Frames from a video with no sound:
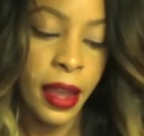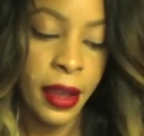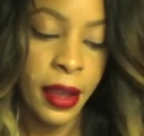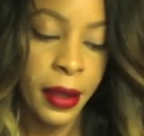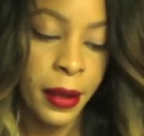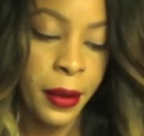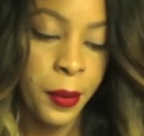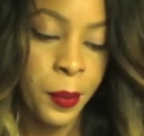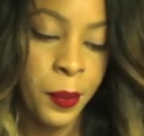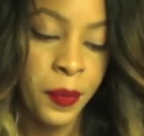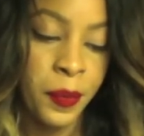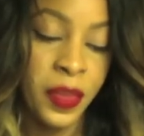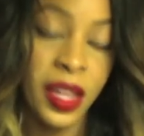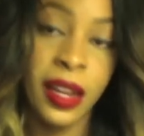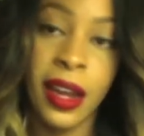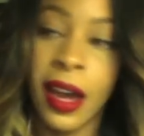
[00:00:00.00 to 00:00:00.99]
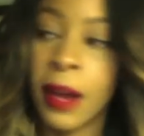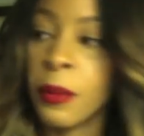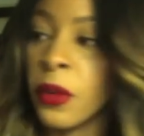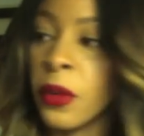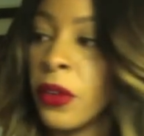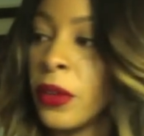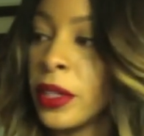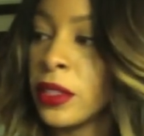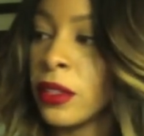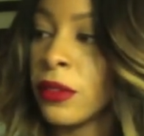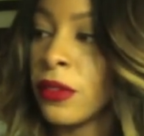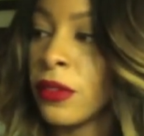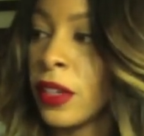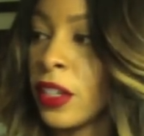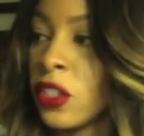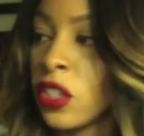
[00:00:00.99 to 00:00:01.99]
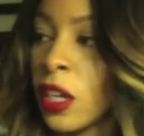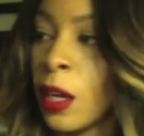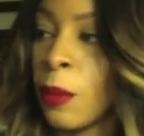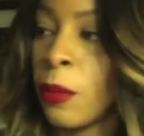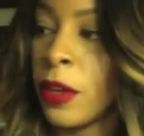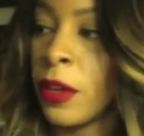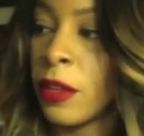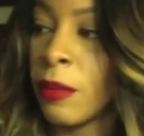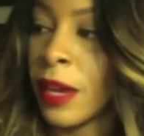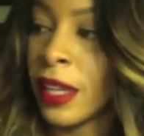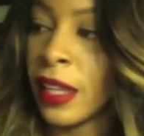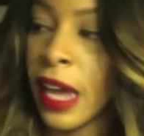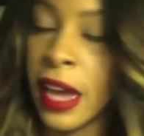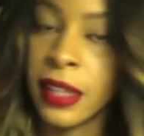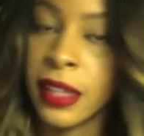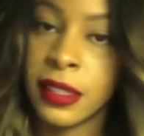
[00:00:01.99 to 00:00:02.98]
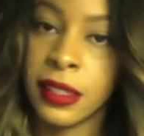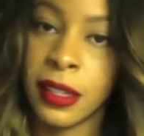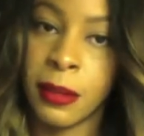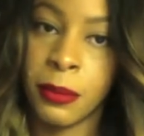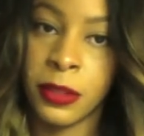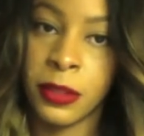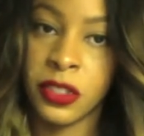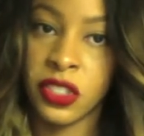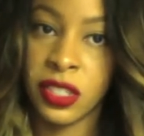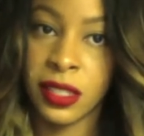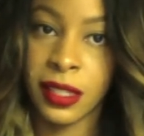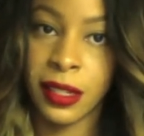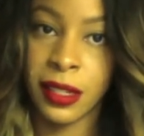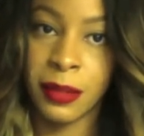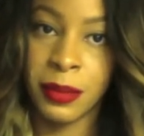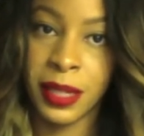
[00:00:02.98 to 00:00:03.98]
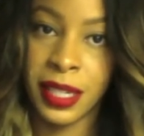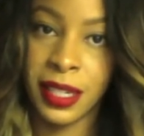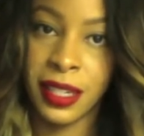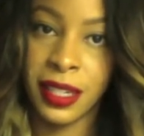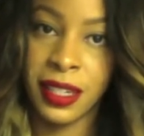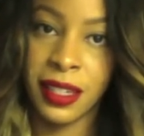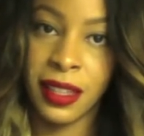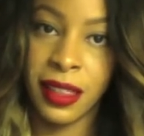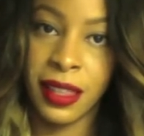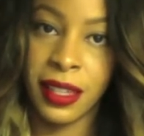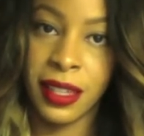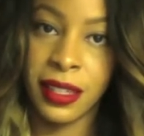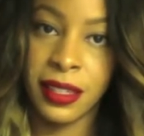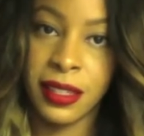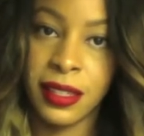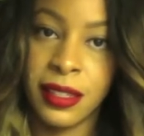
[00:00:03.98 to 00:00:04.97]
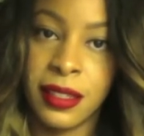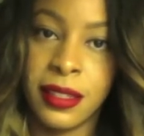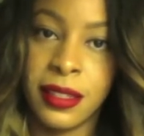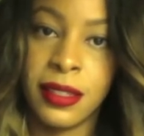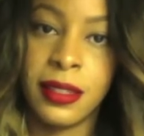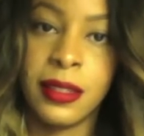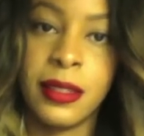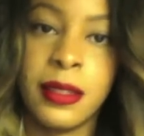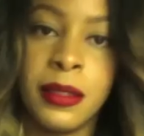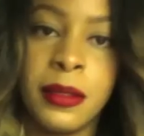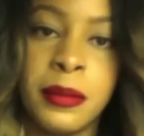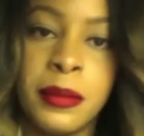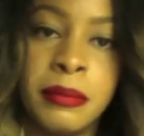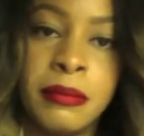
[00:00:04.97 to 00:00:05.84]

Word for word: And then I'm going to finish up with my last step, which is going to be this